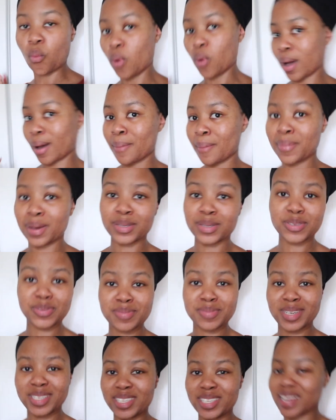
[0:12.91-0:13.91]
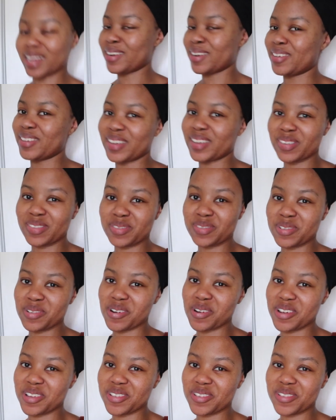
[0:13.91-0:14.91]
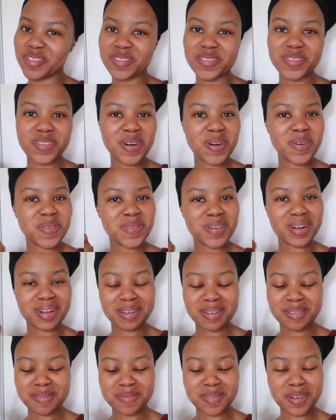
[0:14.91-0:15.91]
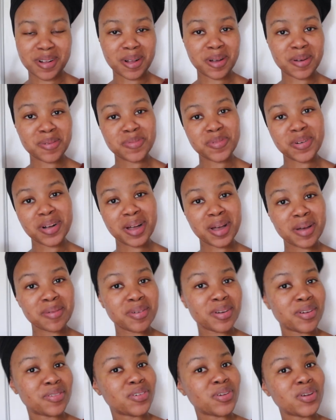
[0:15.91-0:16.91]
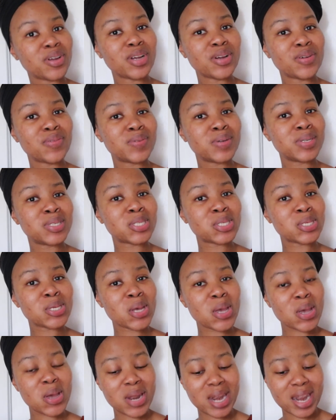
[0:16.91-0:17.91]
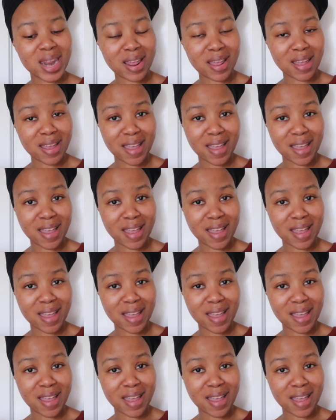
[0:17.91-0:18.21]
welcome back to my channel. If you are new, welcome, welcome, welcome. And if you're returning,